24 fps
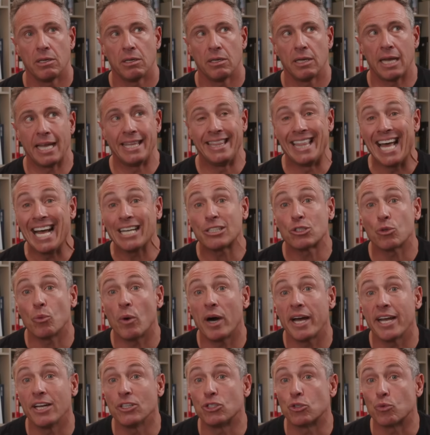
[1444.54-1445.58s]
And that's
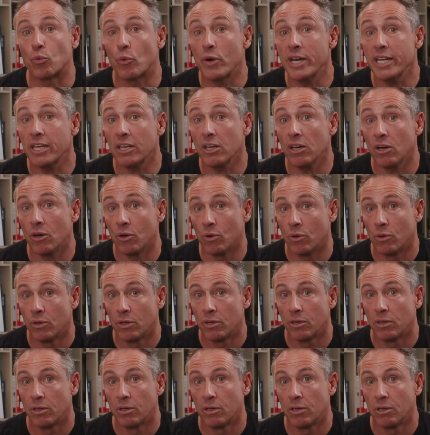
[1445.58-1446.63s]
why it's RICO.
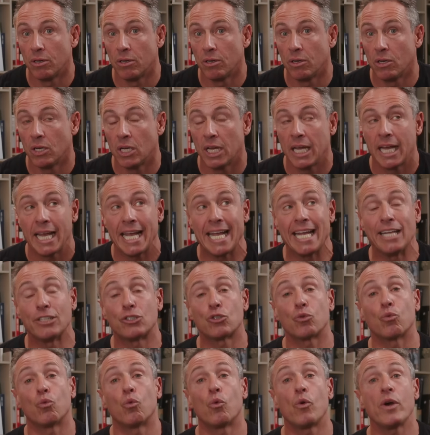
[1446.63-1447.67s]
It's
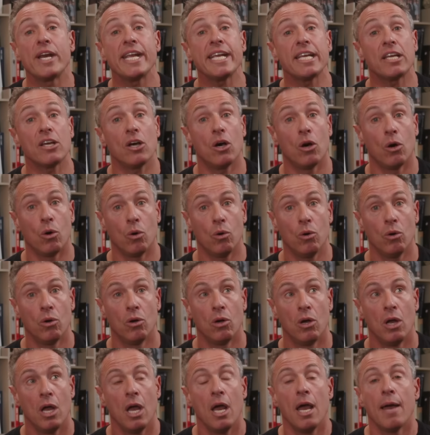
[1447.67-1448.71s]
RICO
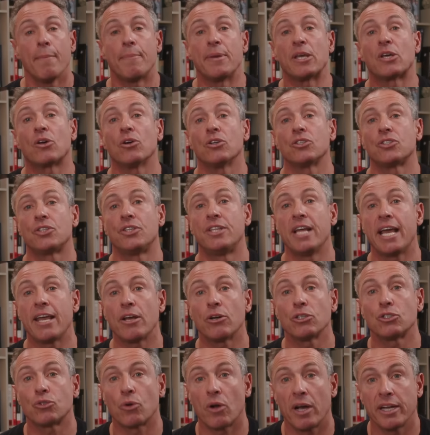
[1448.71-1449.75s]
because they
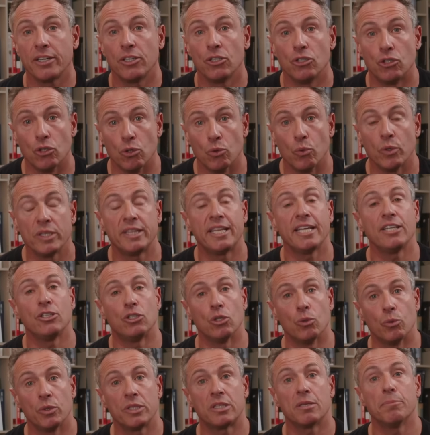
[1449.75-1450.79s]
are trying to do what they
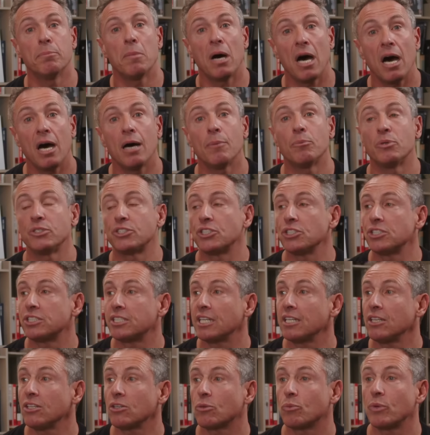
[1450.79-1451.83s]
do with the mob, which is
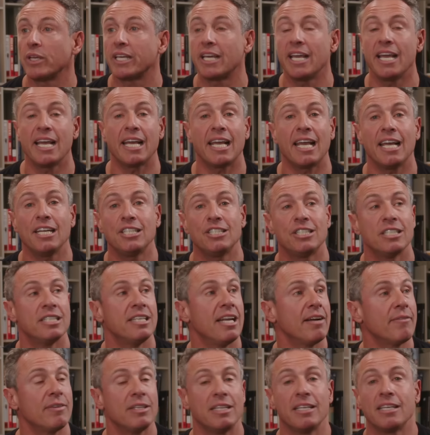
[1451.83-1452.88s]
say, look, we can't catch you in
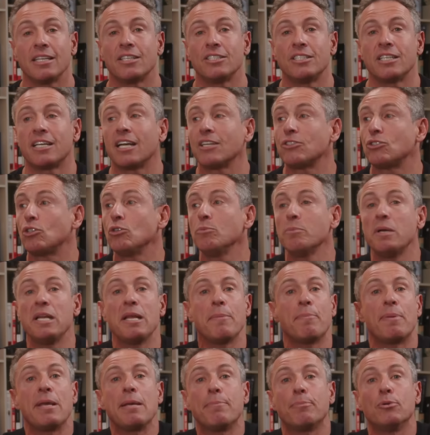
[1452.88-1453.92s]
everything because you got too many
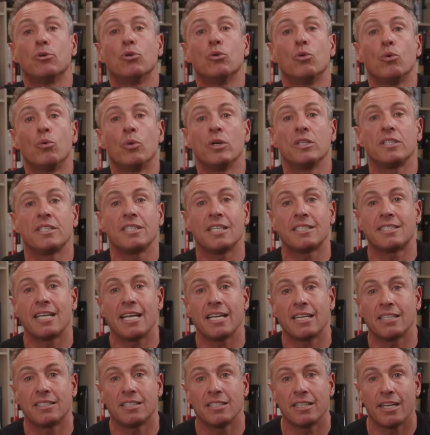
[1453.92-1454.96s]
people who are willing to
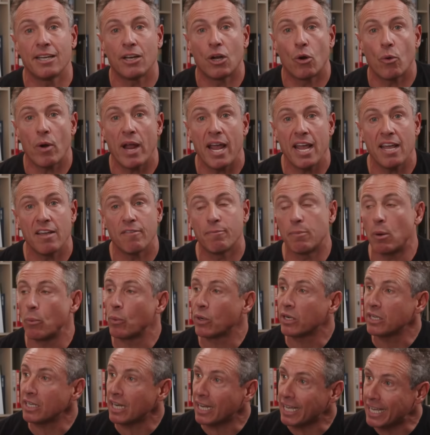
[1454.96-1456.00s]
take it to their grave, but we're
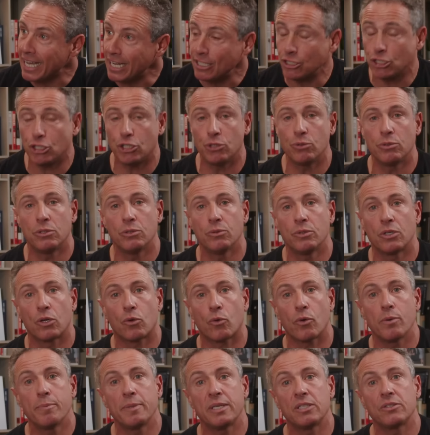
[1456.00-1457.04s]
going to catch you doing a
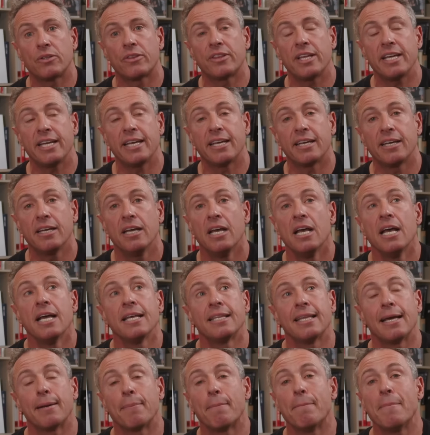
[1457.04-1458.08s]
criminal thing
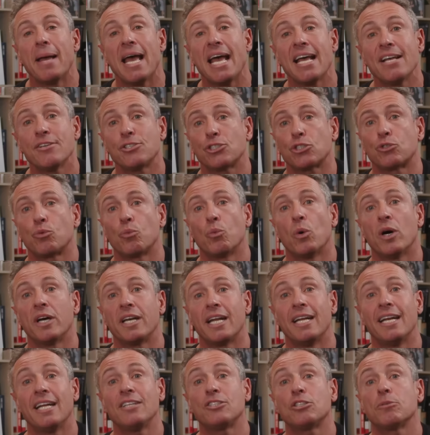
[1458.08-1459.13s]
that masked what
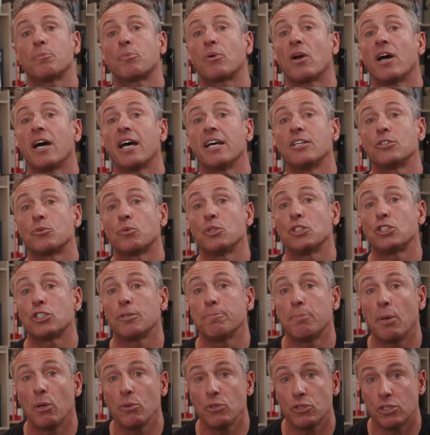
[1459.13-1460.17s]
an enterprise was
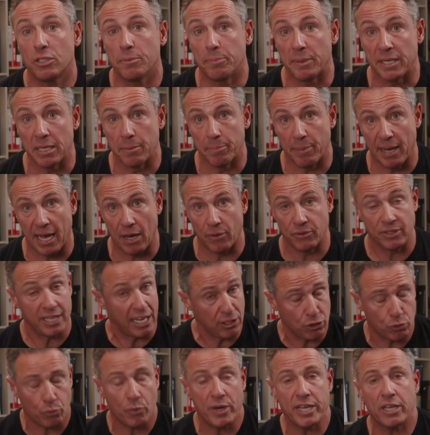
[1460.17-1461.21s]
supposed to be about.
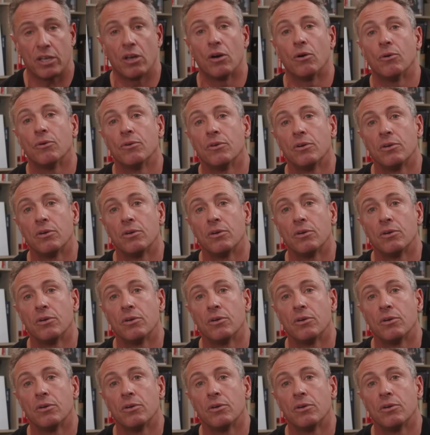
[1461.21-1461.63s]
That's RICO.